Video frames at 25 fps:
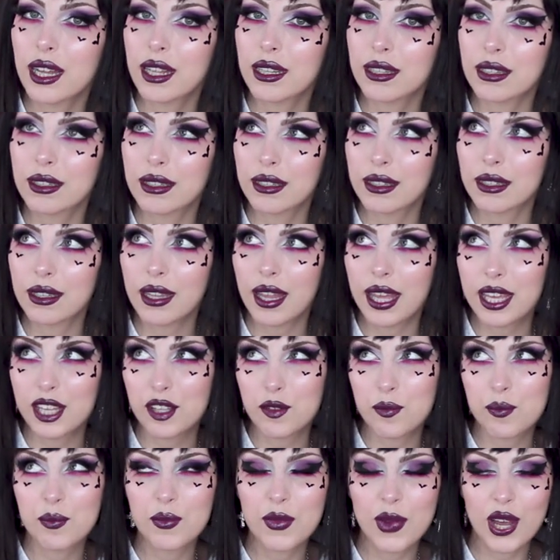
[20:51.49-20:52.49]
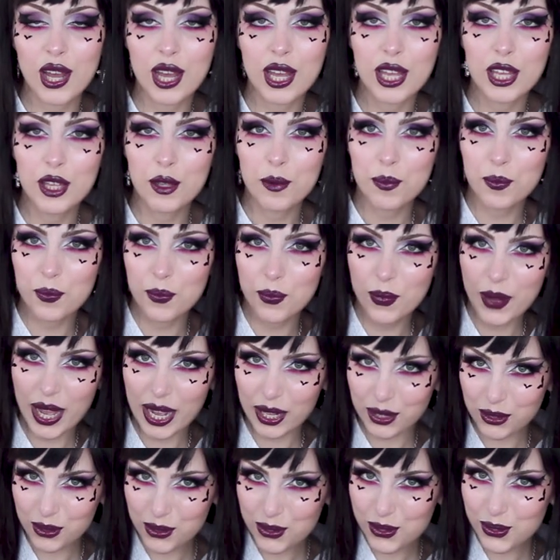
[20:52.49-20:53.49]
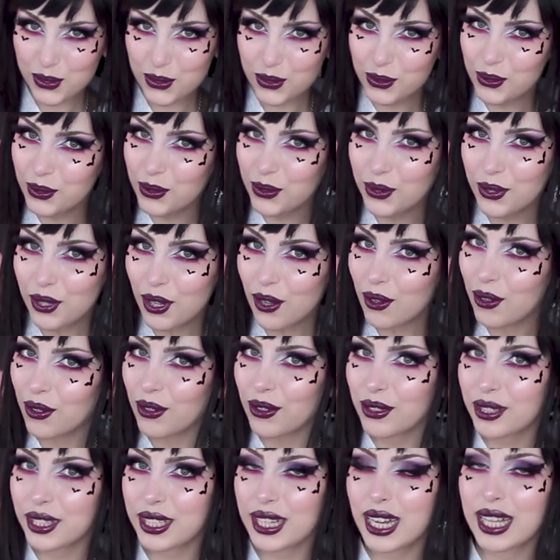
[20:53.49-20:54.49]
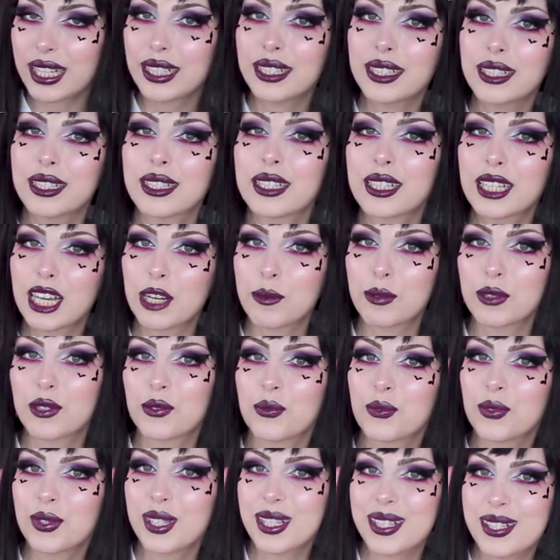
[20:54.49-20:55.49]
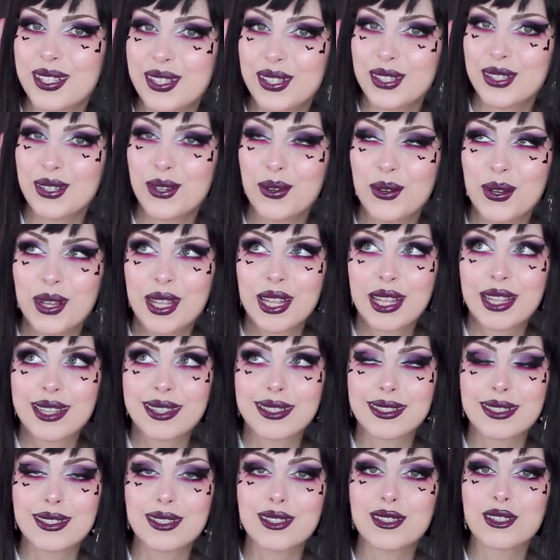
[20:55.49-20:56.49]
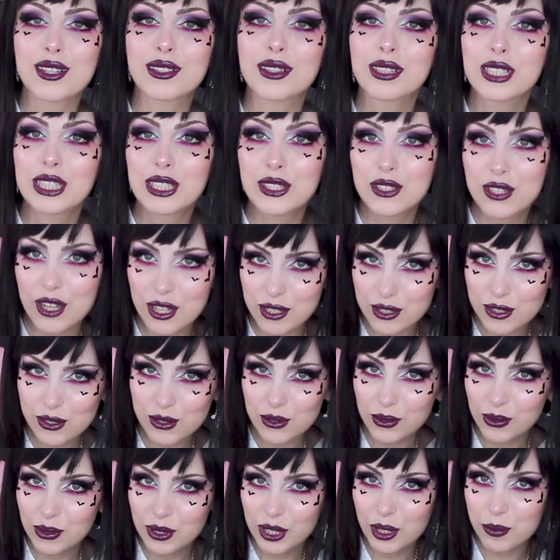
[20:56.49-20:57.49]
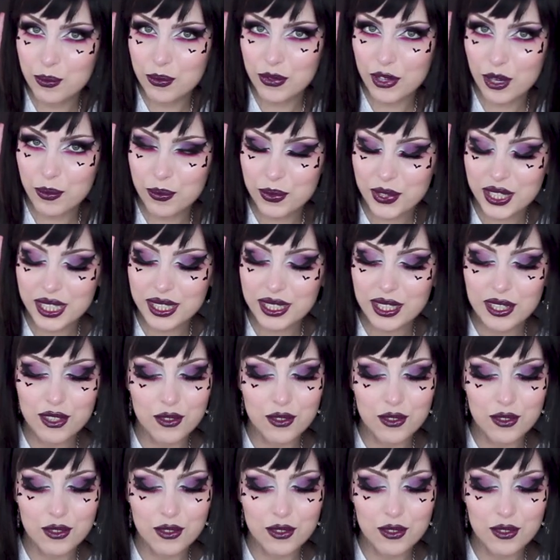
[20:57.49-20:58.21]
Unlike my back to school haul that I did a couple of weeks ago, that is totally not school appropriate,